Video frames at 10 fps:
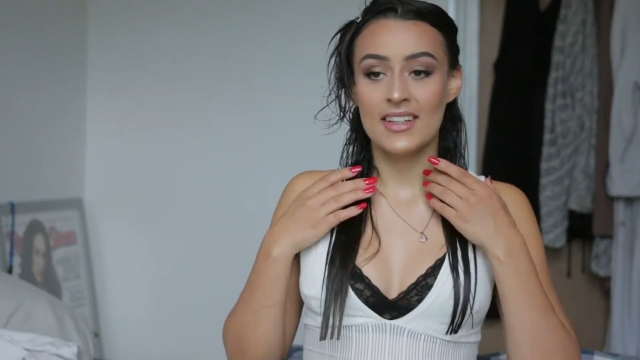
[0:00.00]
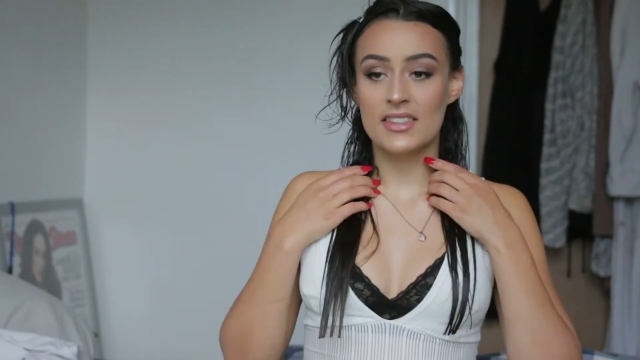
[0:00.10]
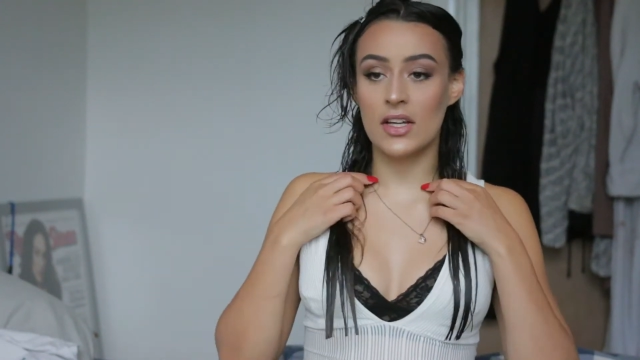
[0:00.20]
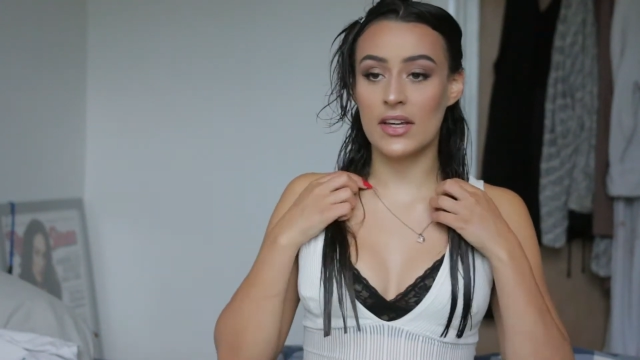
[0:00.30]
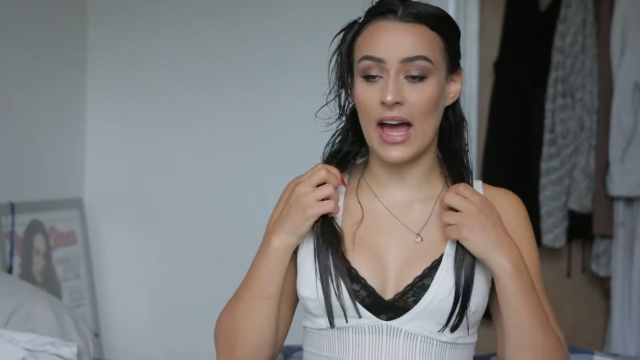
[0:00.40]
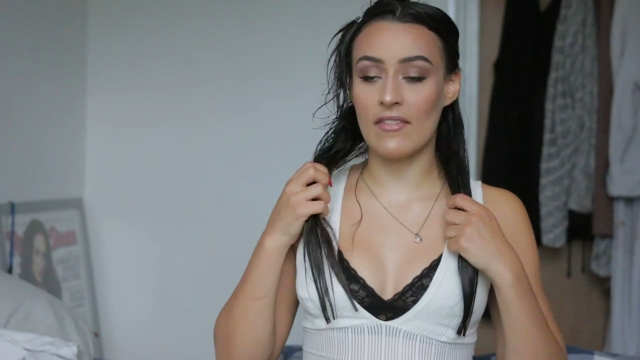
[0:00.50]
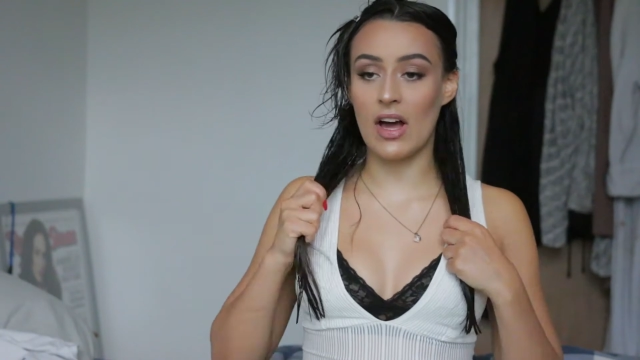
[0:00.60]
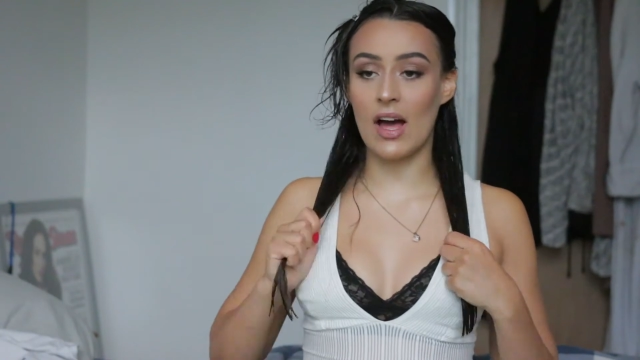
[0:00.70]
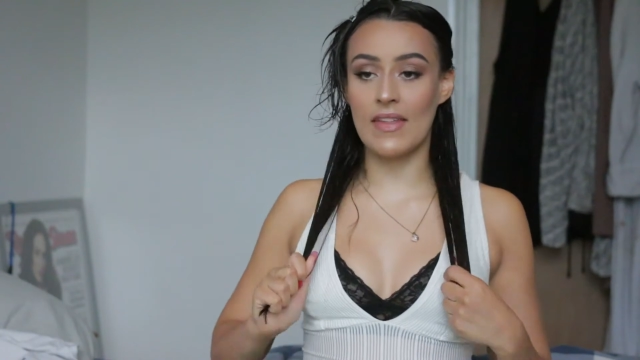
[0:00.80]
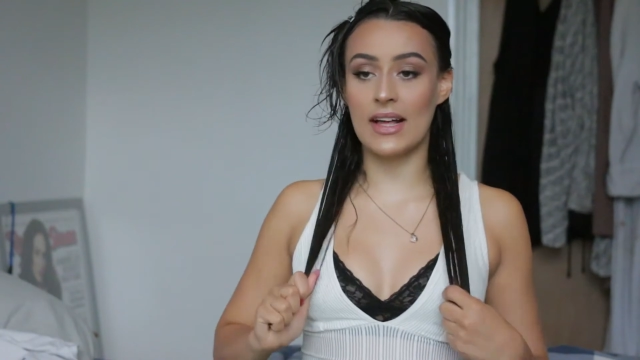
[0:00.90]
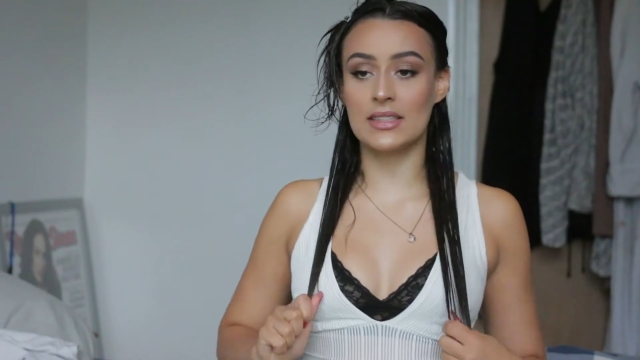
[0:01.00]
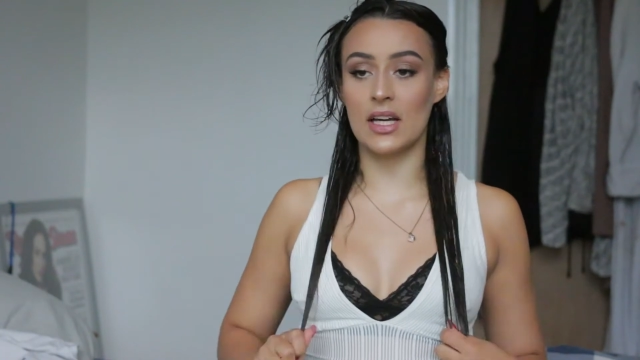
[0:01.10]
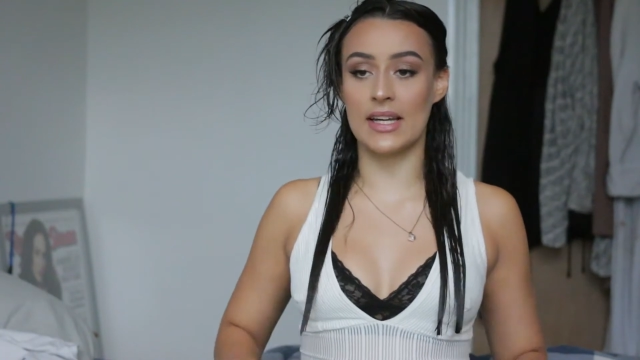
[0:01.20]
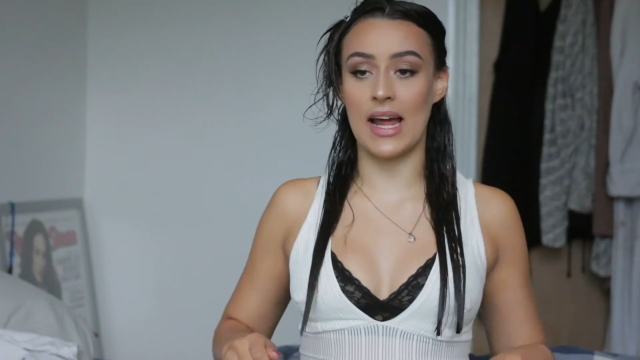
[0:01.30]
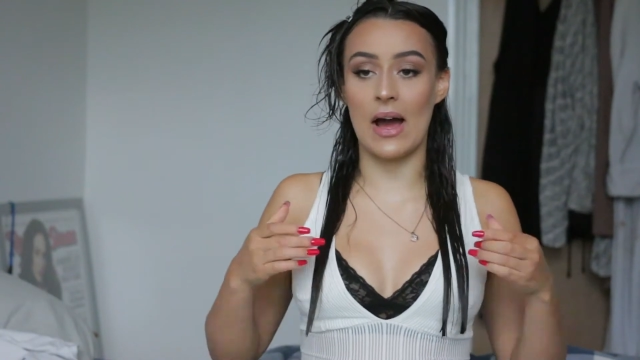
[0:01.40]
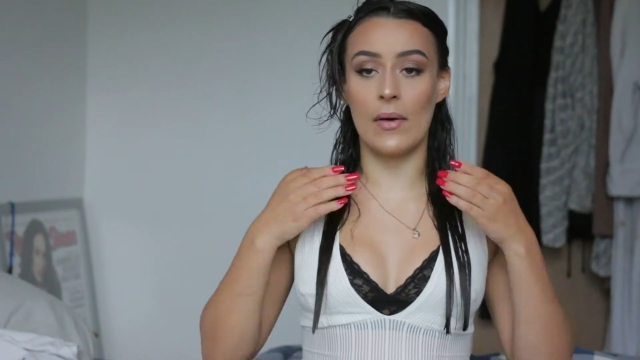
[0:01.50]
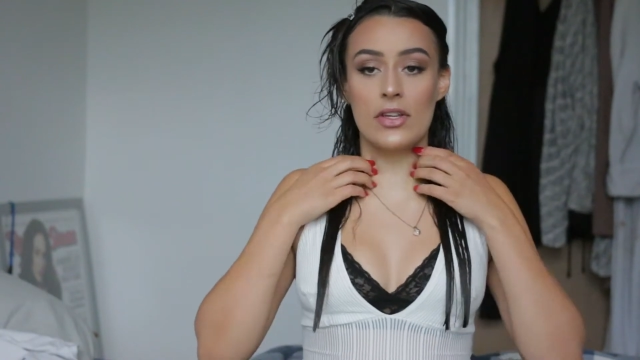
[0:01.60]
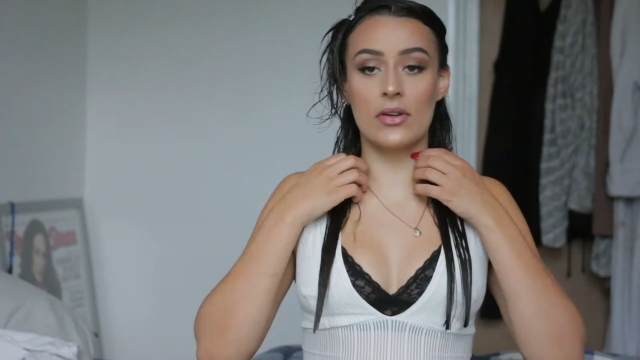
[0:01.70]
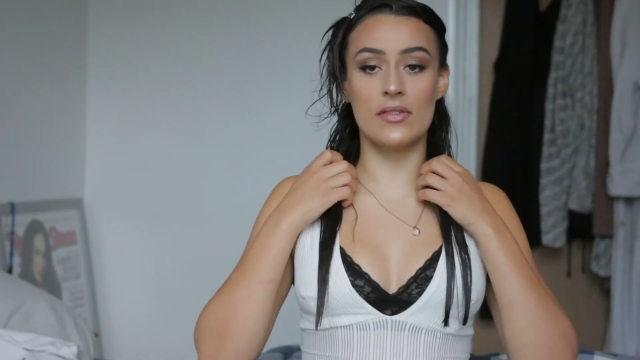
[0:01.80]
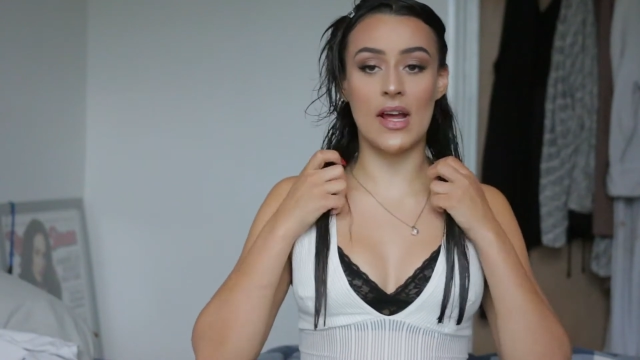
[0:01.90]
So yeah, I've cut that side now
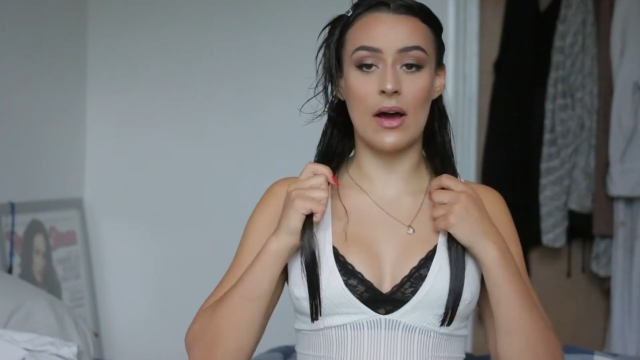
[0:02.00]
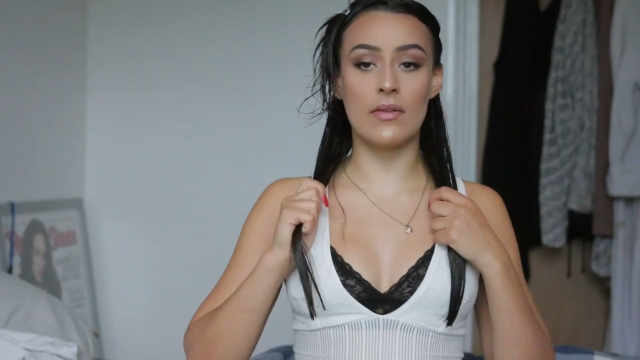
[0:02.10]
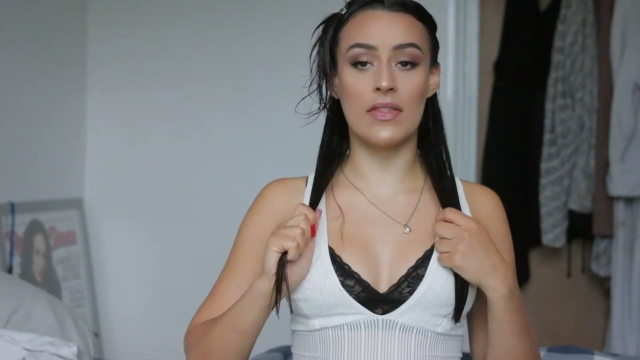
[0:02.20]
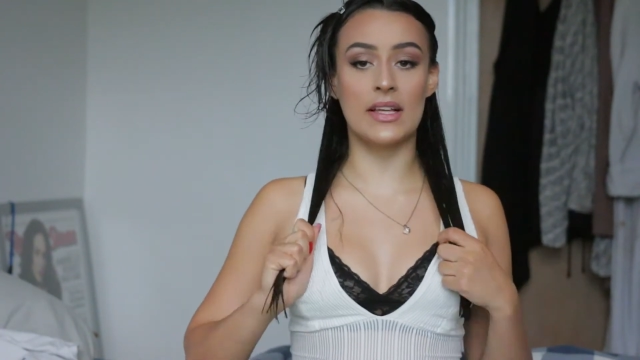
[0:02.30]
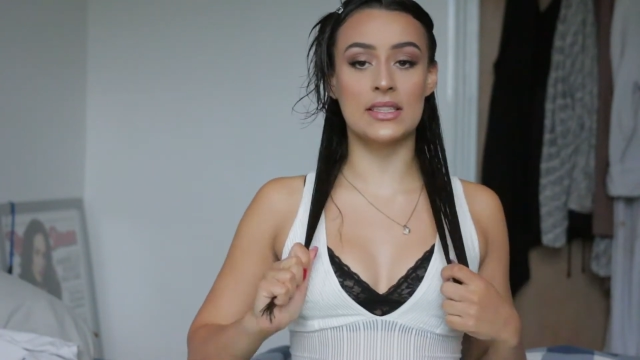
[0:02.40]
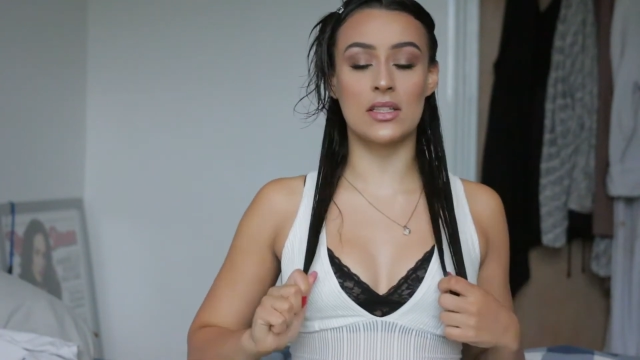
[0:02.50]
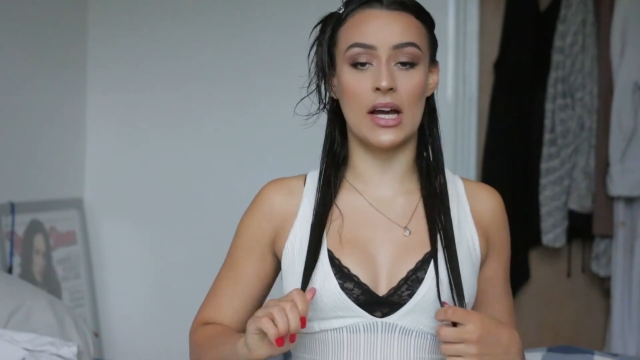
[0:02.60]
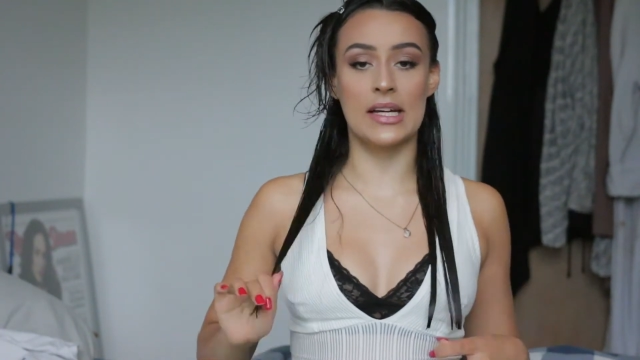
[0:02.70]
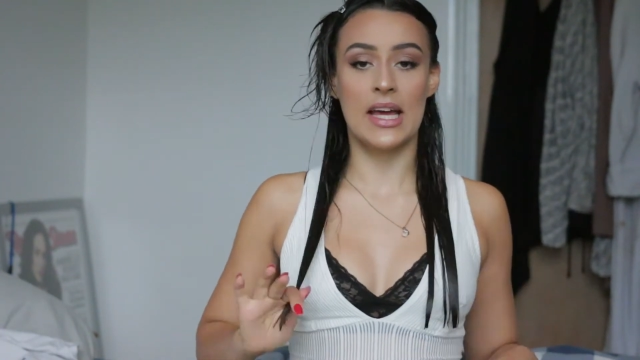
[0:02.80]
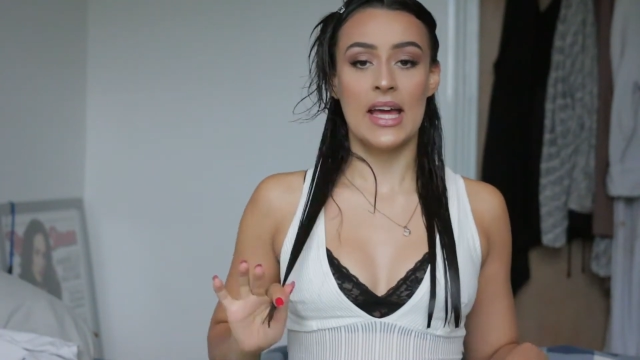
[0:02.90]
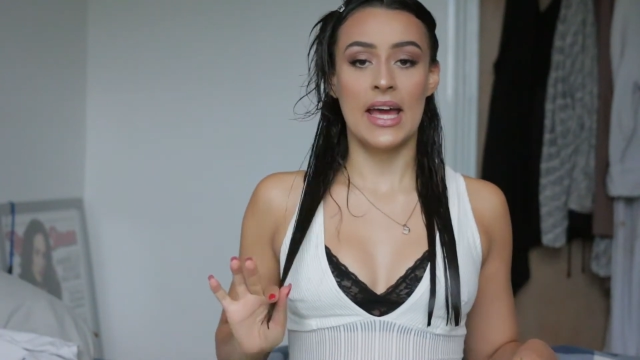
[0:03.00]
and you can tell that this side